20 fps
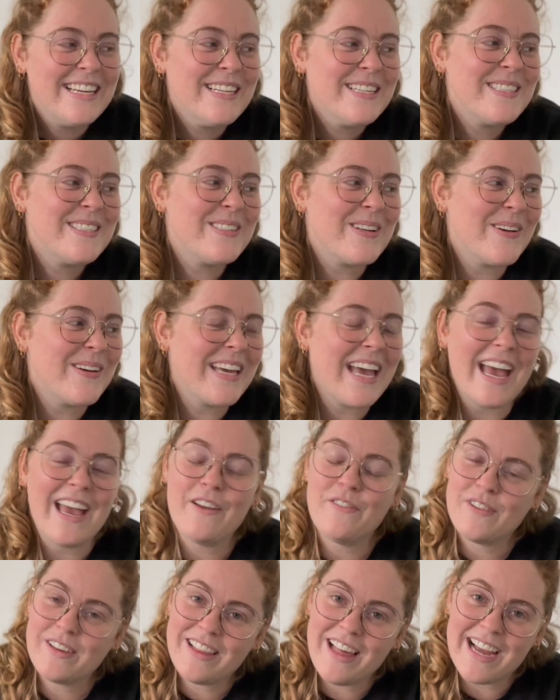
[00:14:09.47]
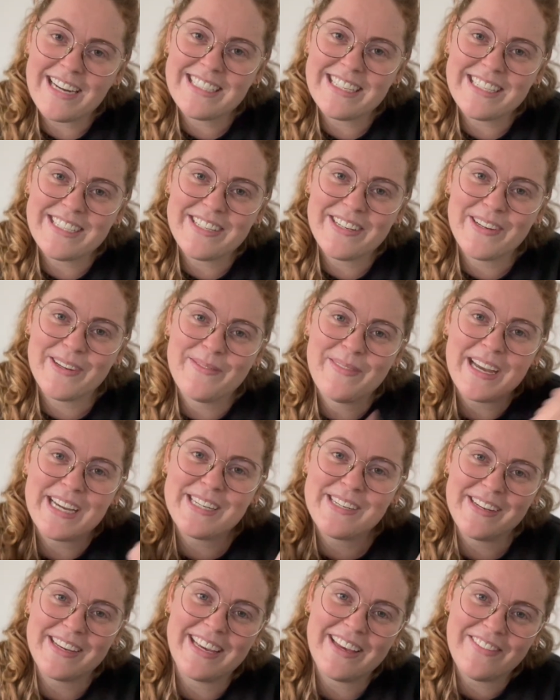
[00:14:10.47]
So yeah, if you liked it too, make
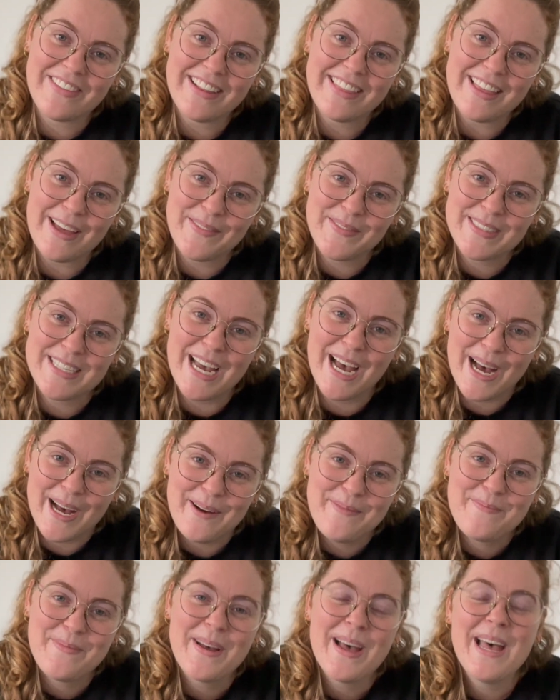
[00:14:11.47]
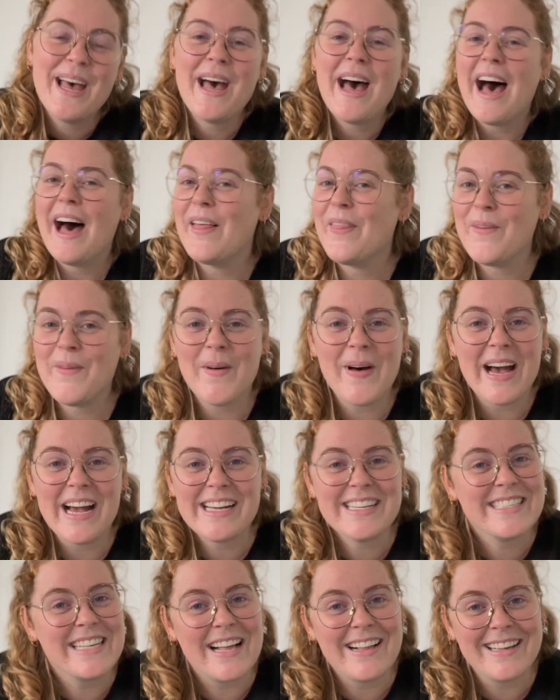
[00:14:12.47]
sure you give it a thumbs up.
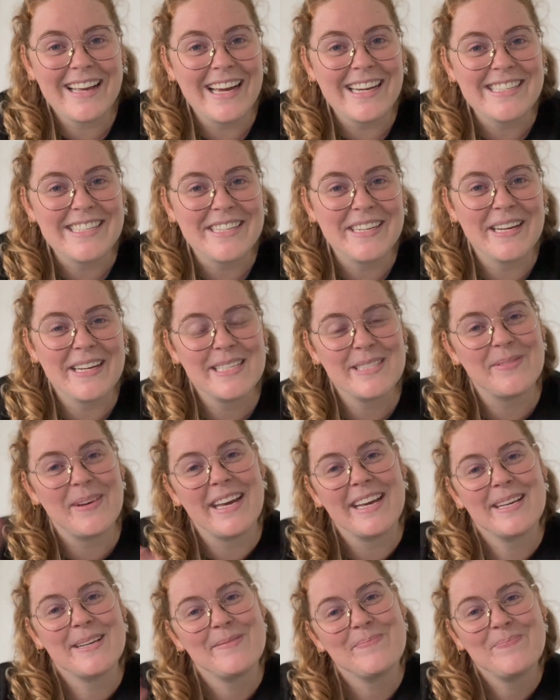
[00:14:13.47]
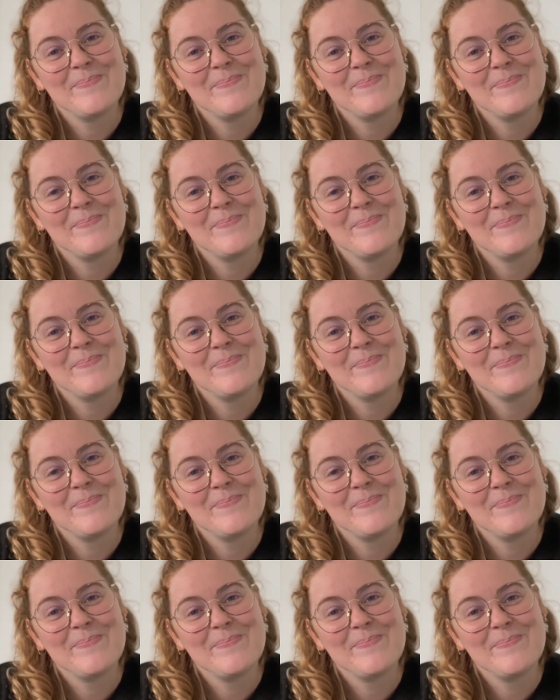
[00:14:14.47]
Otherwise, I'll catch you next week.